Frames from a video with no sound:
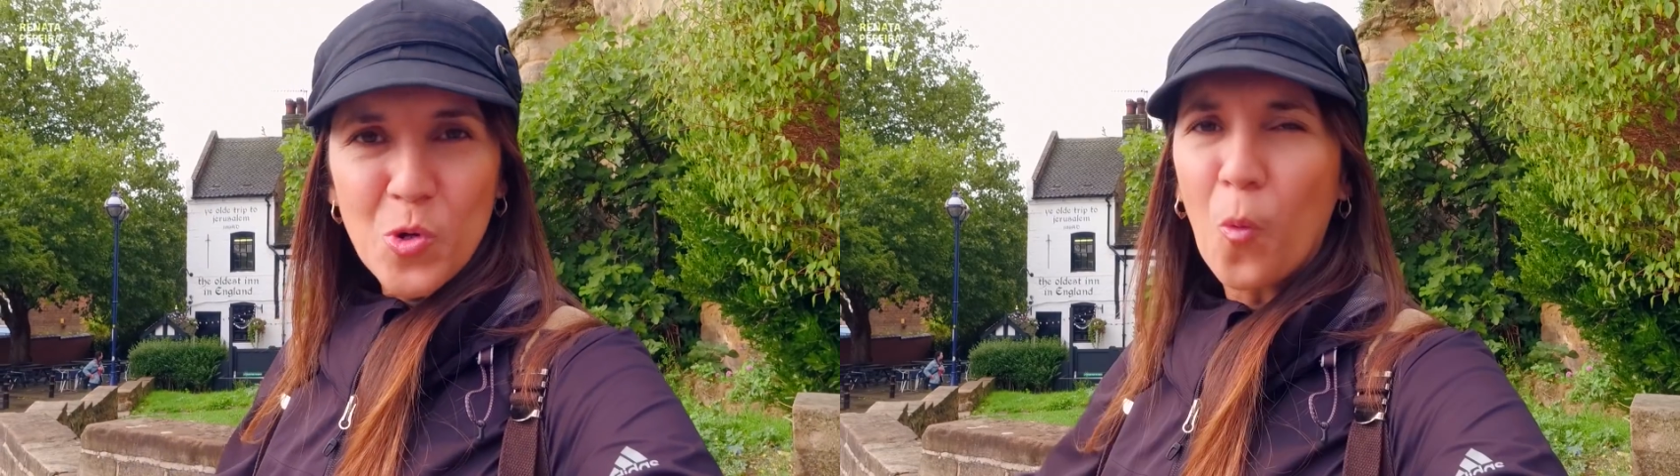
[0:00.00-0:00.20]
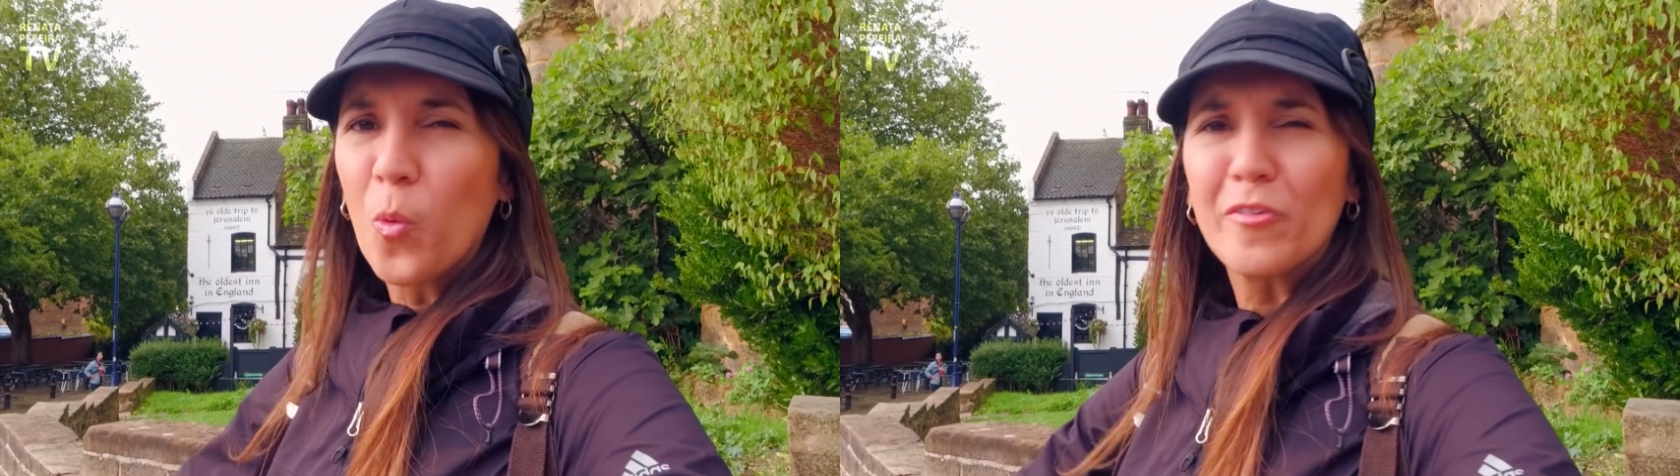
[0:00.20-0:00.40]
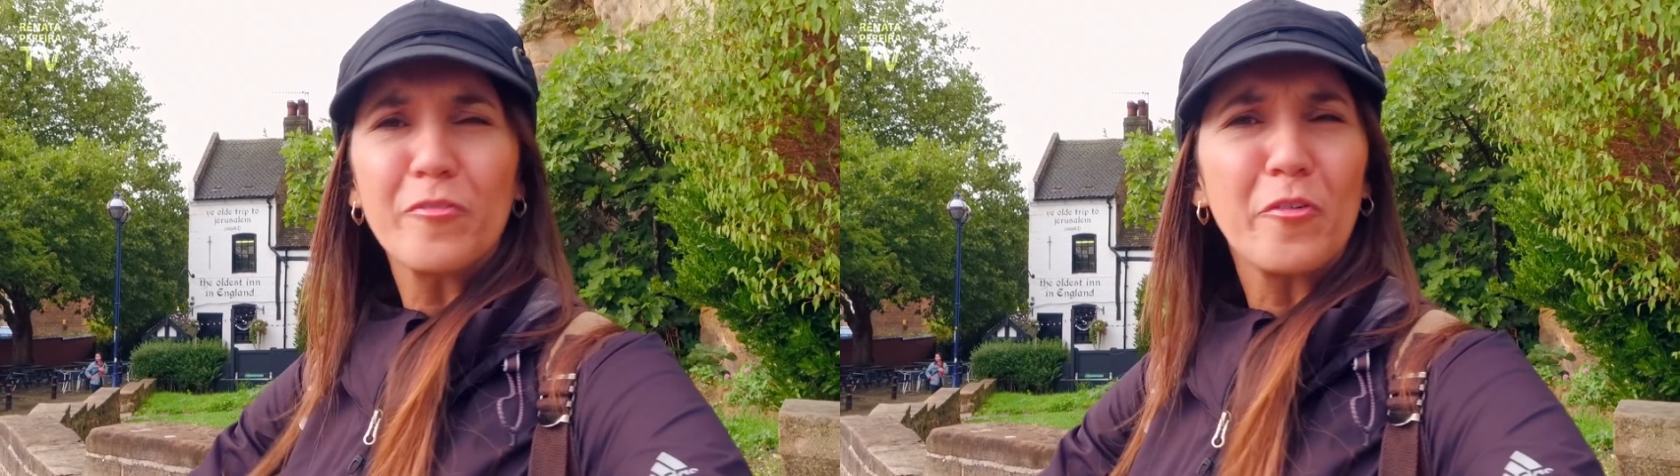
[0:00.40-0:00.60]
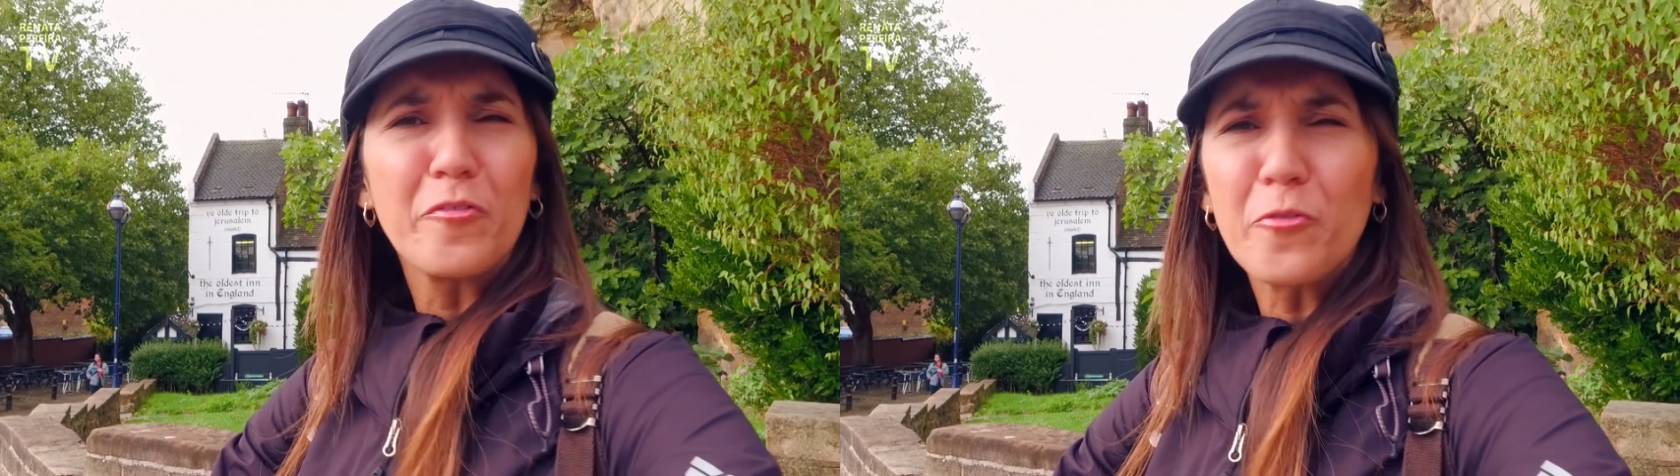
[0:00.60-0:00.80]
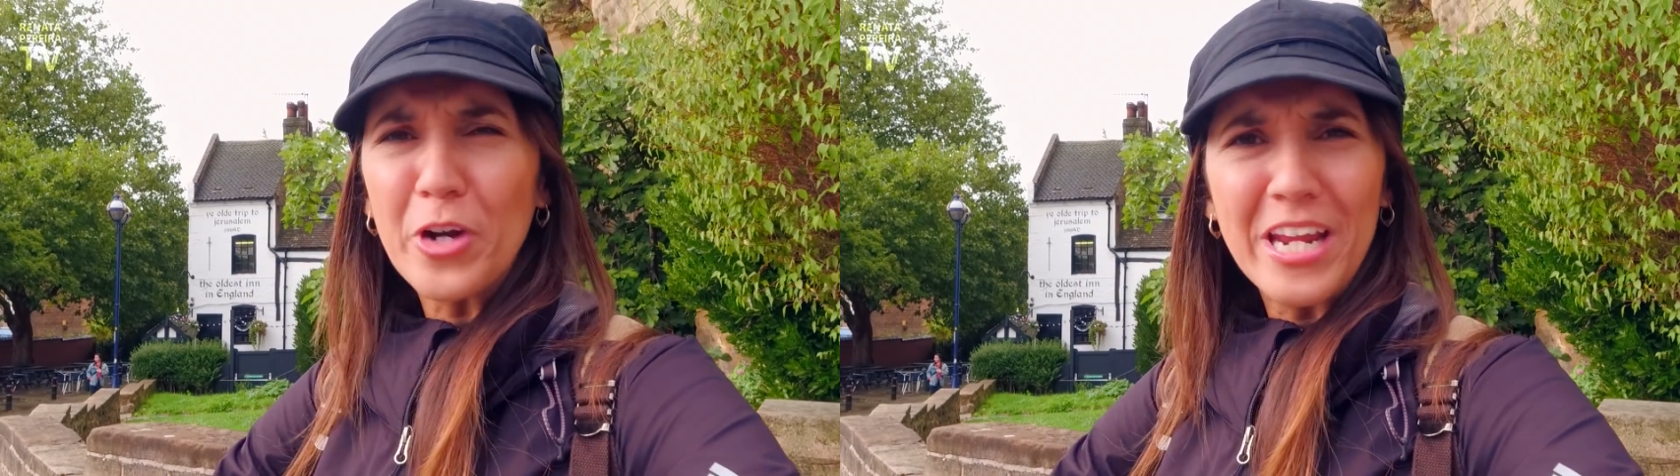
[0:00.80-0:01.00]
tour for
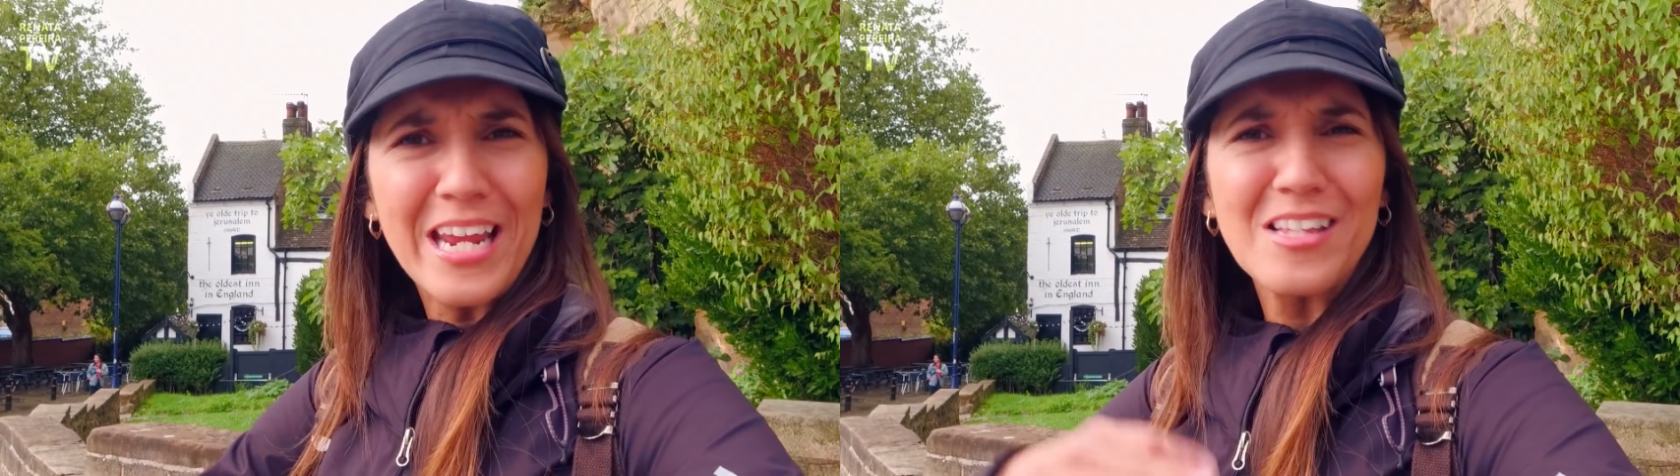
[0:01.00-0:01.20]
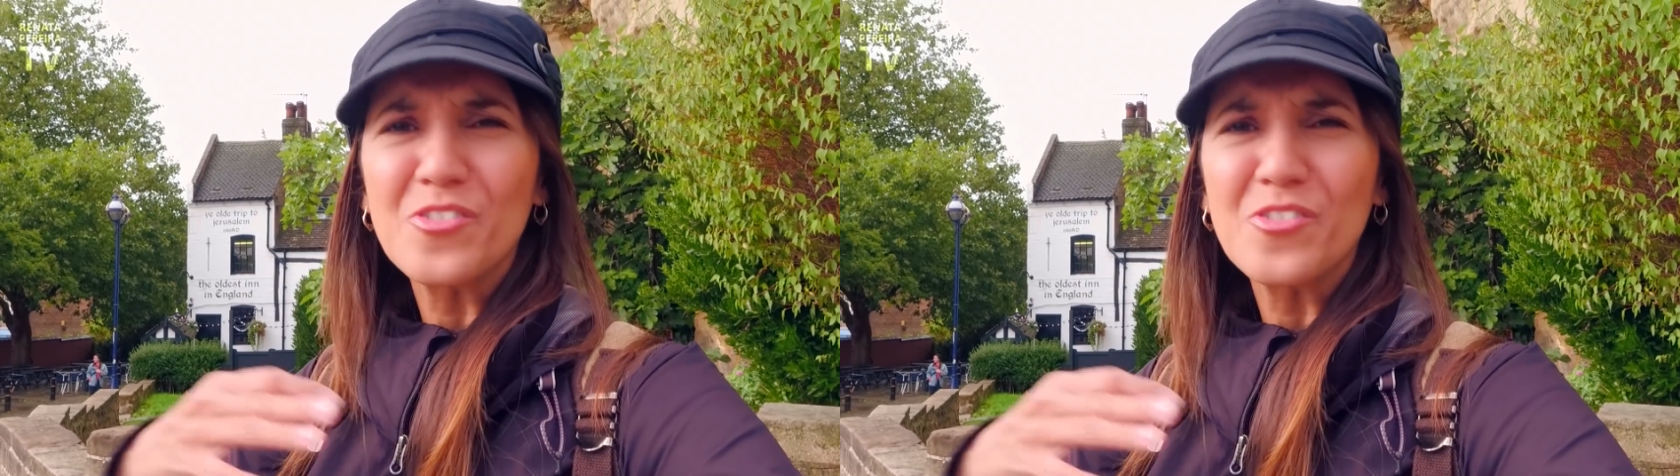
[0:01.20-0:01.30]
free,